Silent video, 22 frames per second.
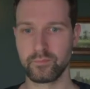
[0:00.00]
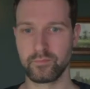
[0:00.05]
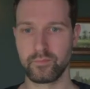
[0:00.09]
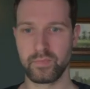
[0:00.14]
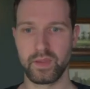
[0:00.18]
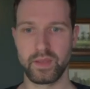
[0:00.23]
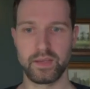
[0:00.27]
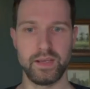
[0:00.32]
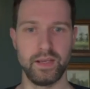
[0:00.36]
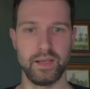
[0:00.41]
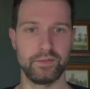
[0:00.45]

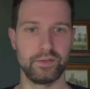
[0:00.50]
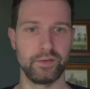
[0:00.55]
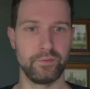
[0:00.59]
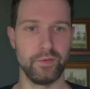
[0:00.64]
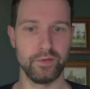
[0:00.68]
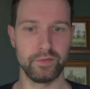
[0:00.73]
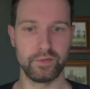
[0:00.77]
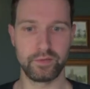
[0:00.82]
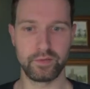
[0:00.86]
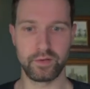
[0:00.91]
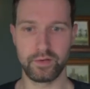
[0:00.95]
Yeah, so first
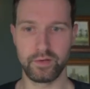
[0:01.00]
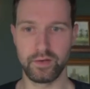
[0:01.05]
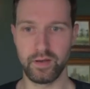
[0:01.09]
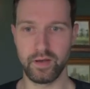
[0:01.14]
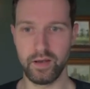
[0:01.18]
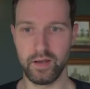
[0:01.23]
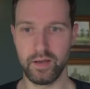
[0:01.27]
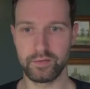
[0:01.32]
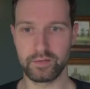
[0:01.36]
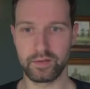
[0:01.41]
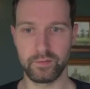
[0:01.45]
it's going to
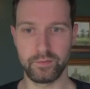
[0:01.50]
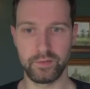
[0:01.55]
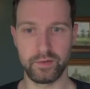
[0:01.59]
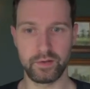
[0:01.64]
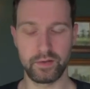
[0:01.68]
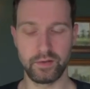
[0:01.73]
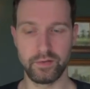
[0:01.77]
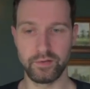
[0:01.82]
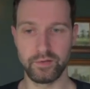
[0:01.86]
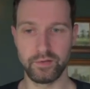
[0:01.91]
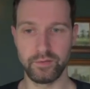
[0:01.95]
ask if it can
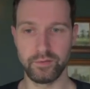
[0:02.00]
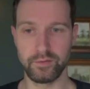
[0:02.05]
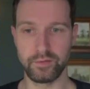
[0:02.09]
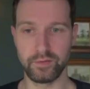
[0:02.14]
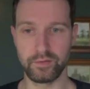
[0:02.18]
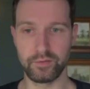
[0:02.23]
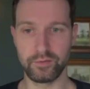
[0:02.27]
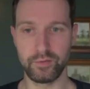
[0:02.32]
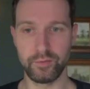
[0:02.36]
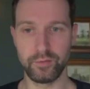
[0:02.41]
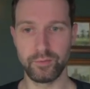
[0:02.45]
use the
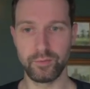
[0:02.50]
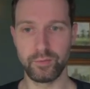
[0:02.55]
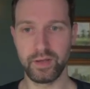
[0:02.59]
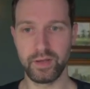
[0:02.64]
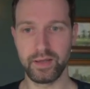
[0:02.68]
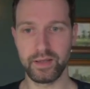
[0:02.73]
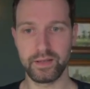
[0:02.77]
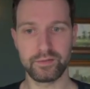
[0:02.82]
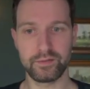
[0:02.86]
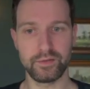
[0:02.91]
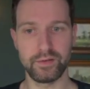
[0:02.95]
tool
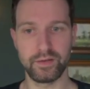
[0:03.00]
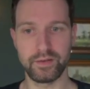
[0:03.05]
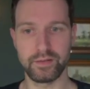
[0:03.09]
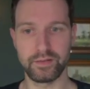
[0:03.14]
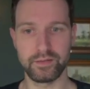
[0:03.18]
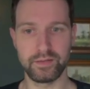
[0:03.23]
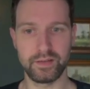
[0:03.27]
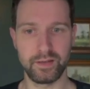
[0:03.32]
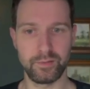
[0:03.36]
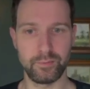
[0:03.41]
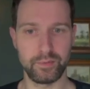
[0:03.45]
here so you can
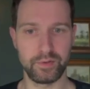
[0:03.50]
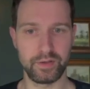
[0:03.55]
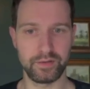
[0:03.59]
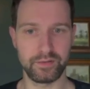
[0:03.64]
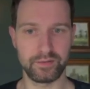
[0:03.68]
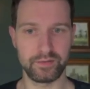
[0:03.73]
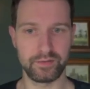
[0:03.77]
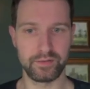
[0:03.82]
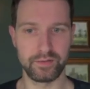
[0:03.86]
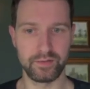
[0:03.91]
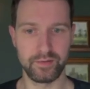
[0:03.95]
see what
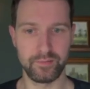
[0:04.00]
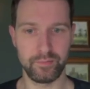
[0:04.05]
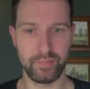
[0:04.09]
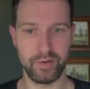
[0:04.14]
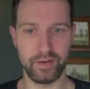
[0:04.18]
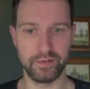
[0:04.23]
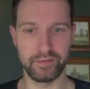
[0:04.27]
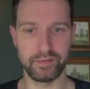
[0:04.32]
it's passing